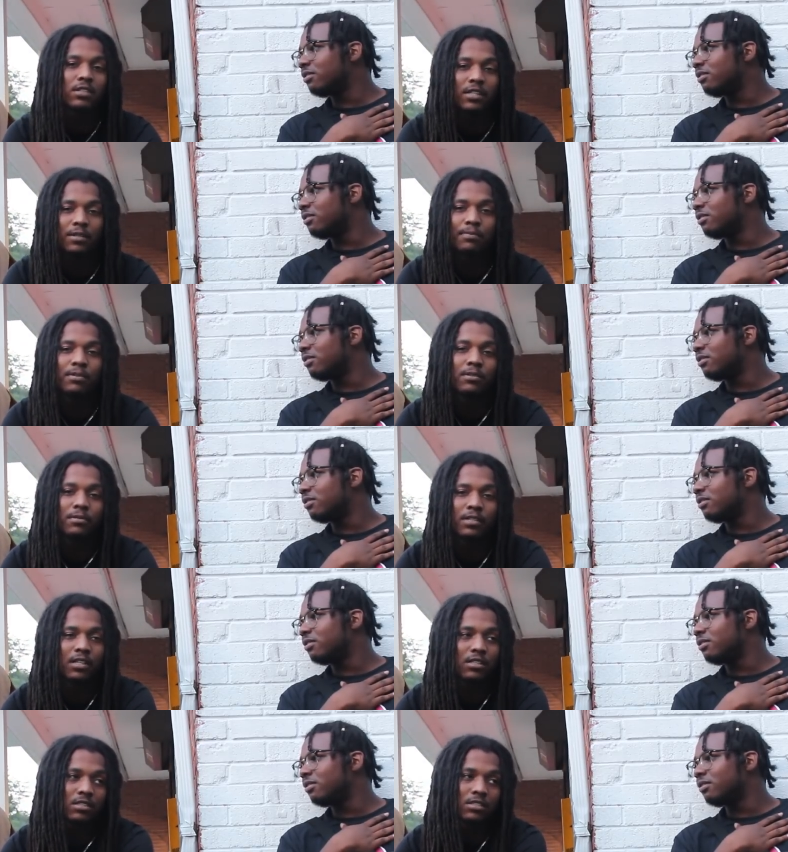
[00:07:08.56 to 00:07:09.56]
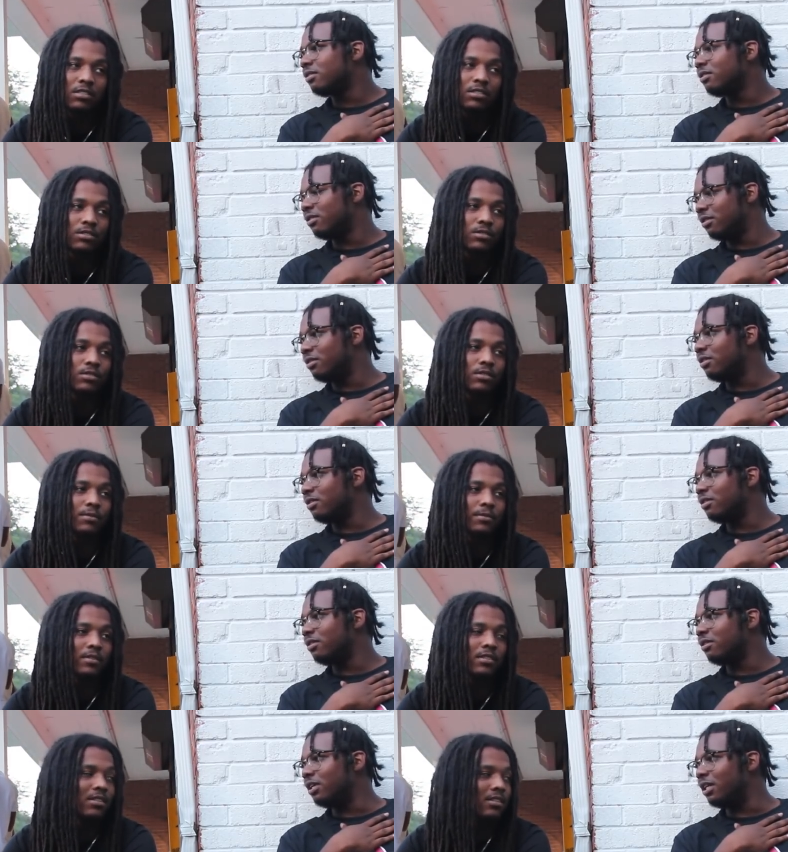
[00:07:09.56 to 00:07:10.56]
Speaker 1: he'll put with that shit too, you
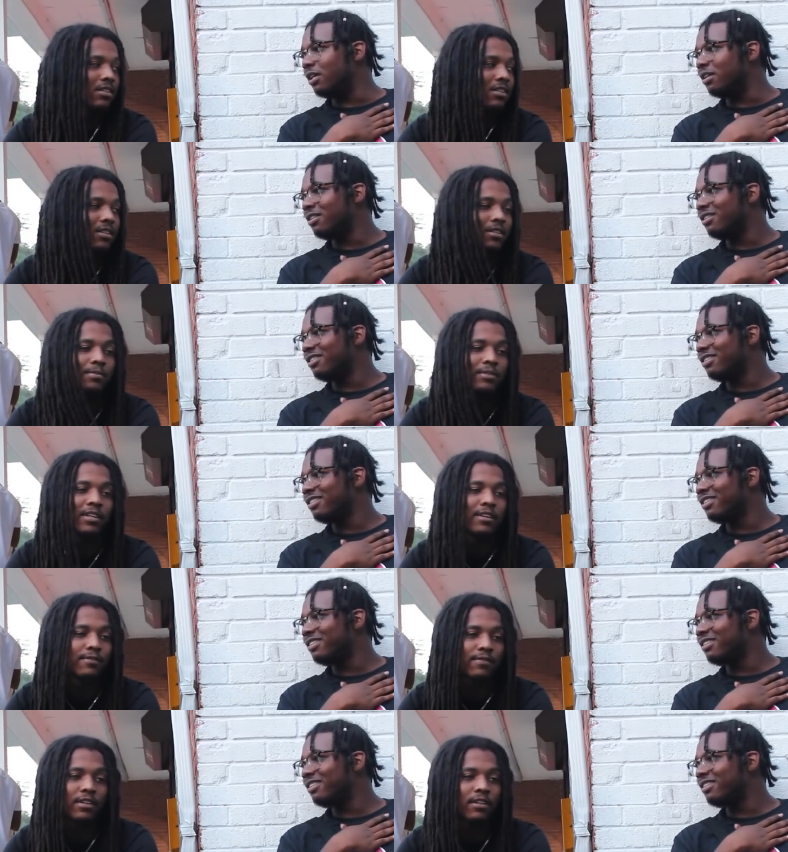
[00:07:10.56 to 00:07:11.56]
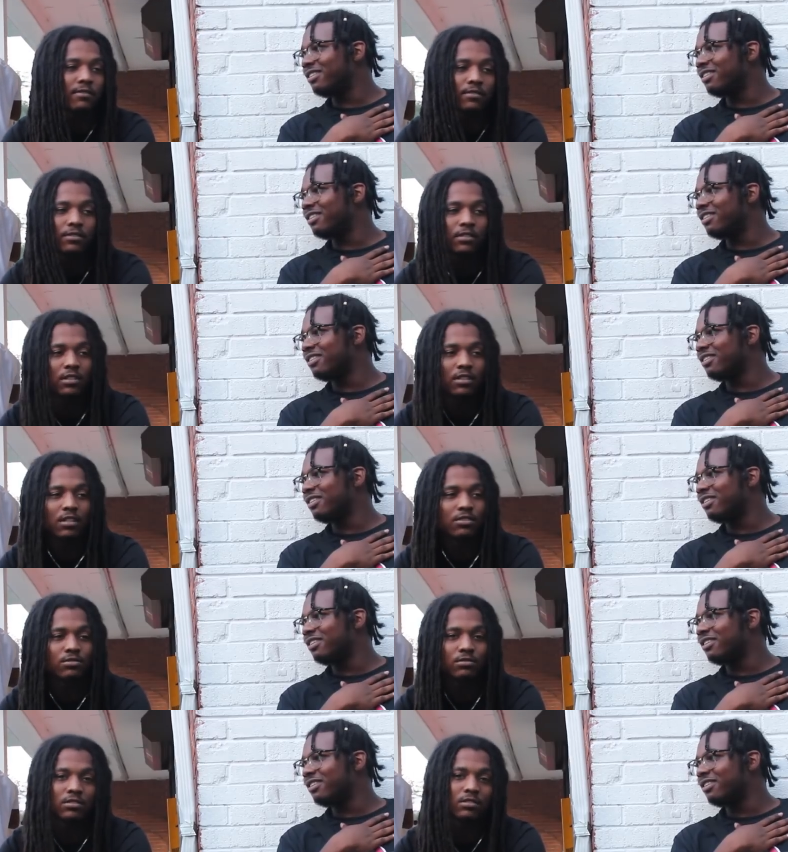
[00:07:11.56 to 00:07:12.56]
know Yeah. He'll put that flavor on it that
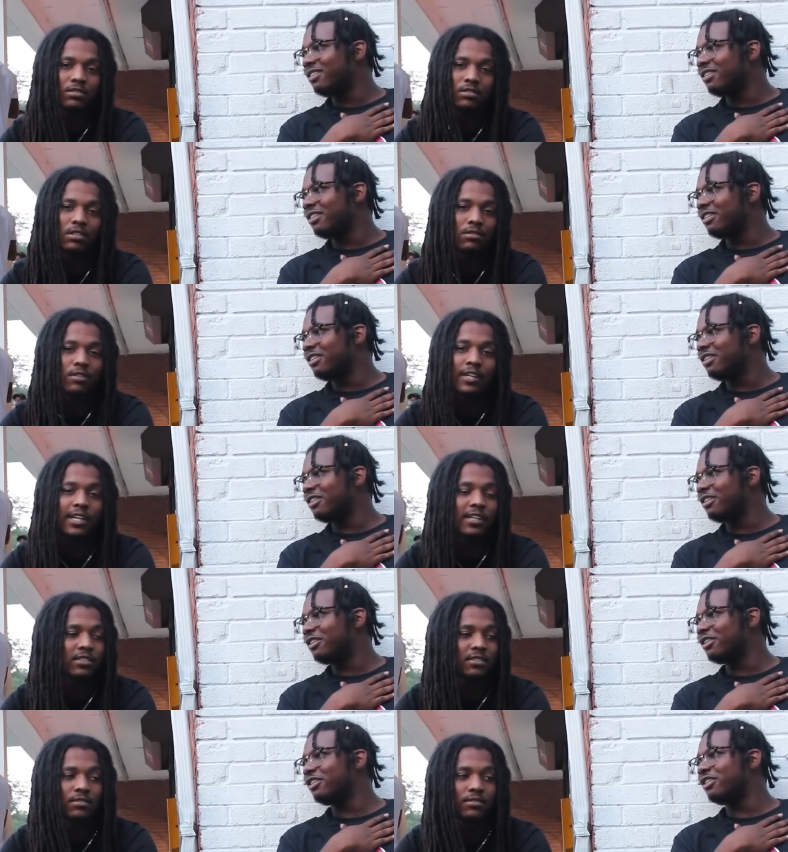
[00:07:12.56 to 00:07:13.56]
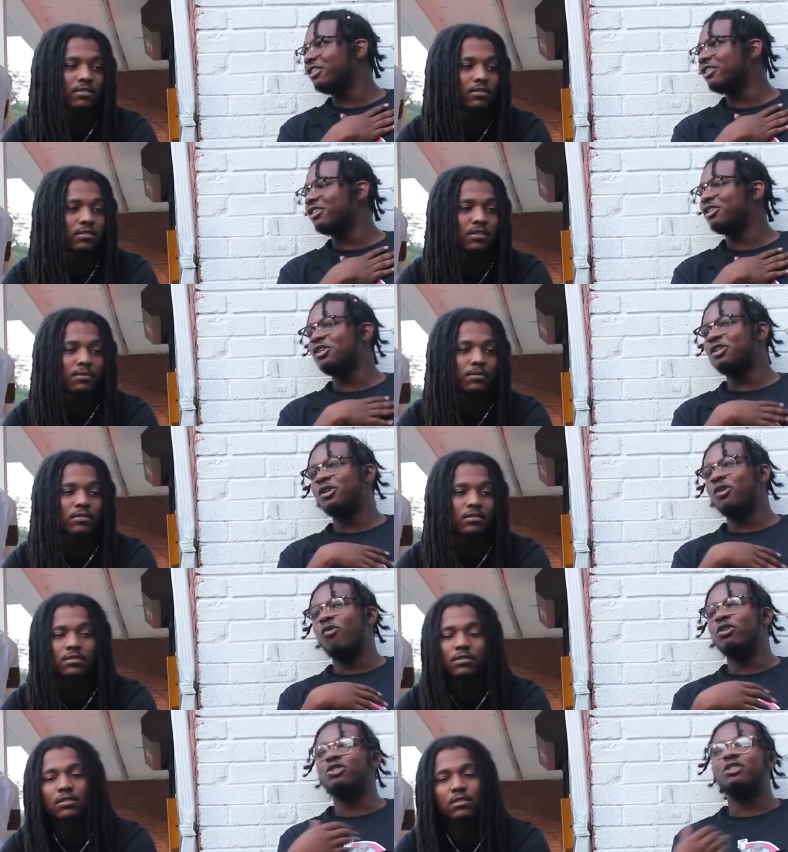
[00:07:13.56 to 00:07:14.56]
you just go crazy on. You know
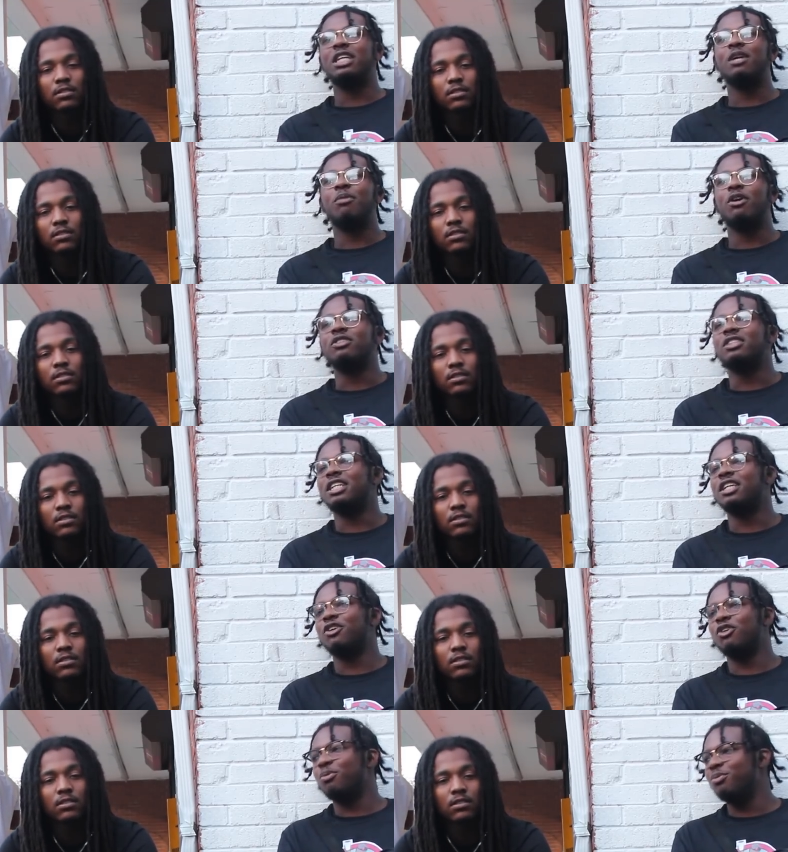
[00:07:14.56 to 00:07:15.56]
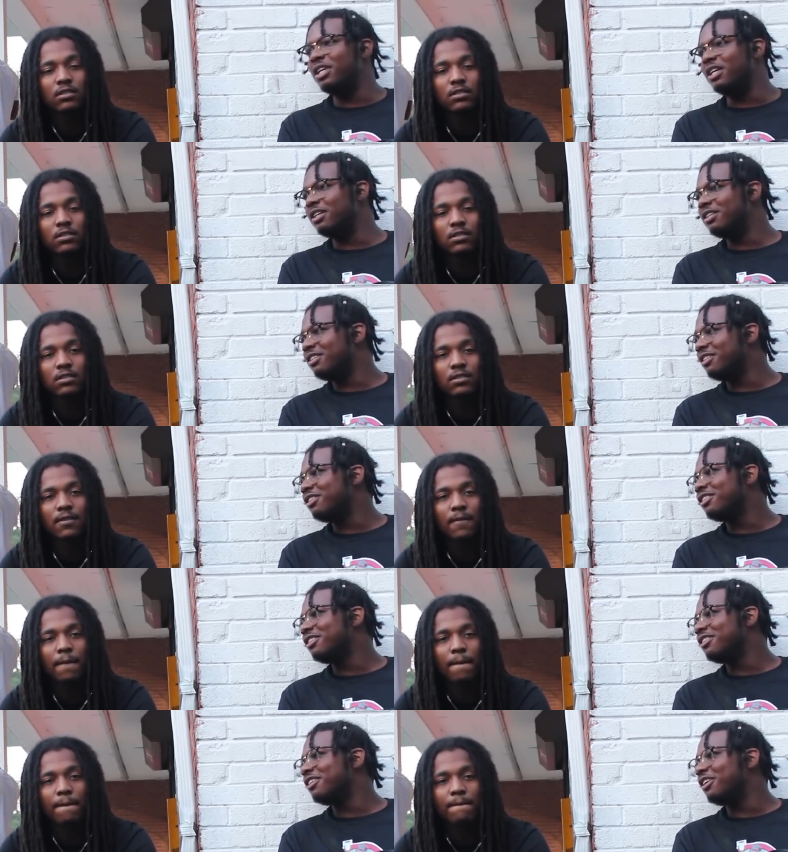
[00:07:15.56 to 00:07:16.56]
Speaker 2: What you think about singing on a beat?
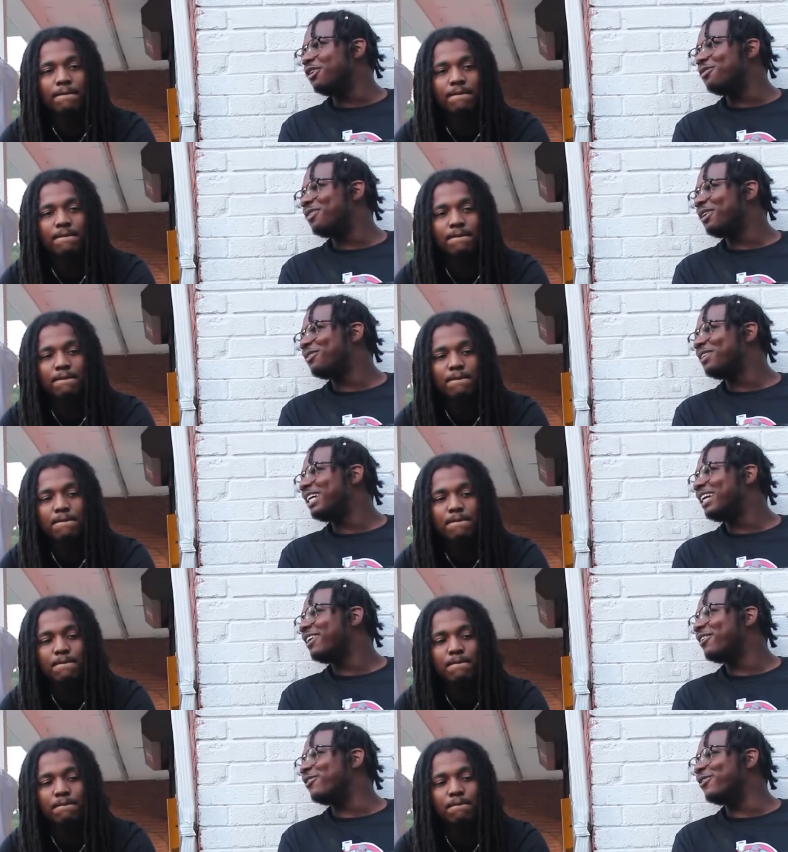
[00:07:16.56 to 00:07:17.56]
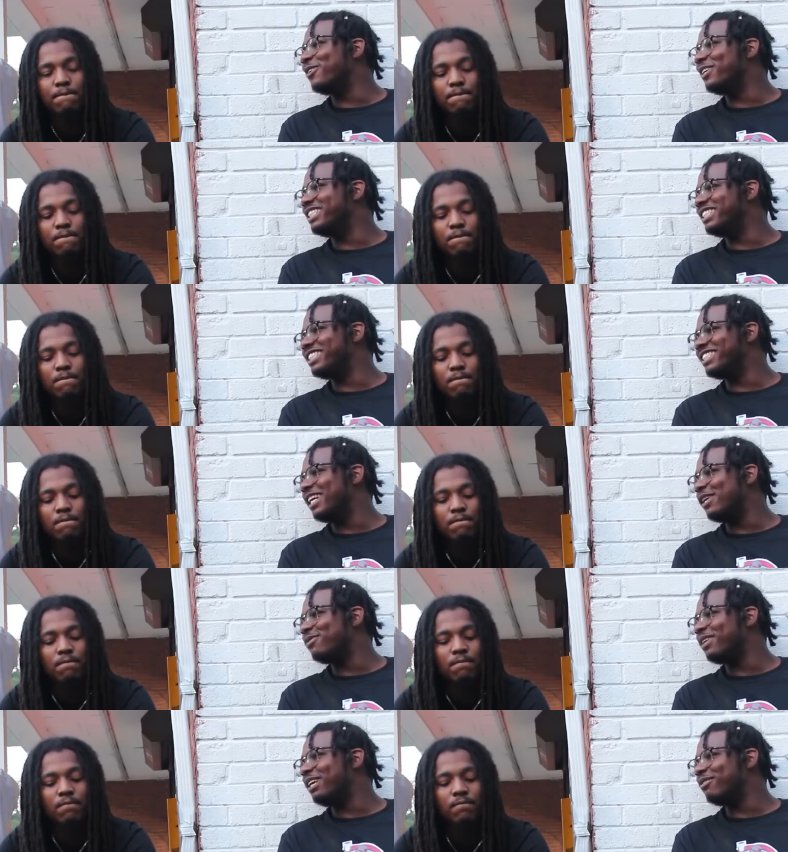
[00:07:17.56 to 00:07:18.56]
You fuck with that or it's just
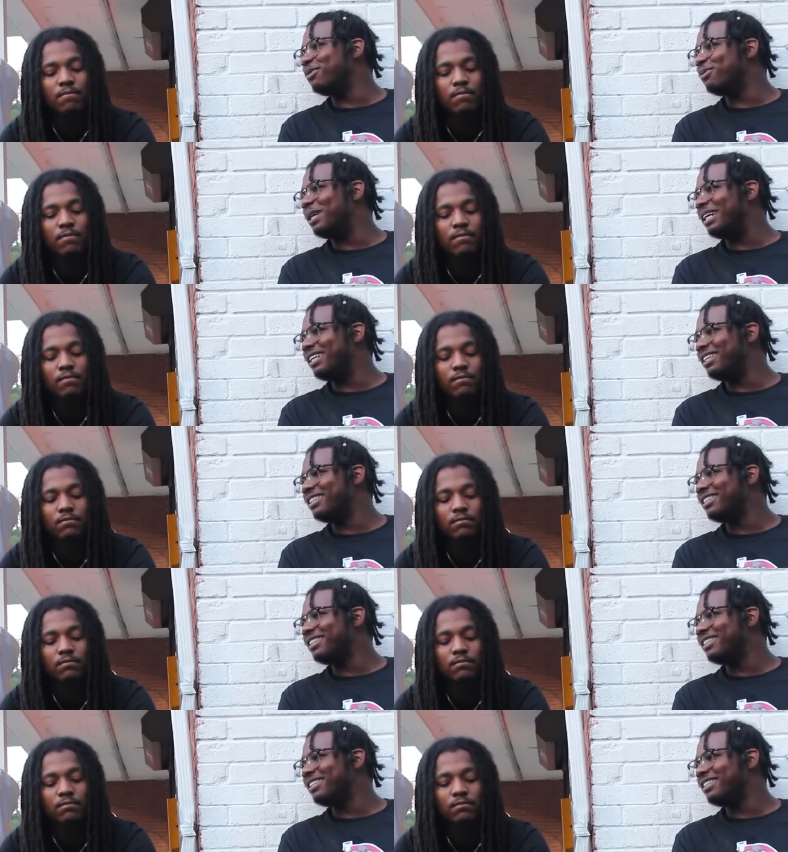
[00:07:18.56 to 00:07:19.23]
not for everybody?